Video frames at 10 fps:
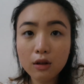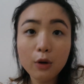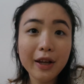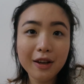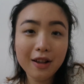
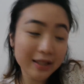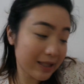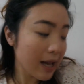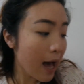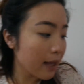Okay, not
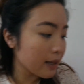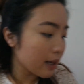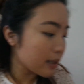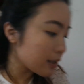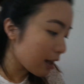done.
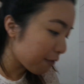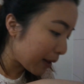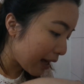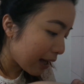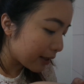I still have
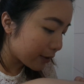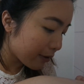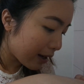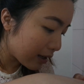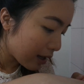my eyes,
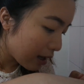alright?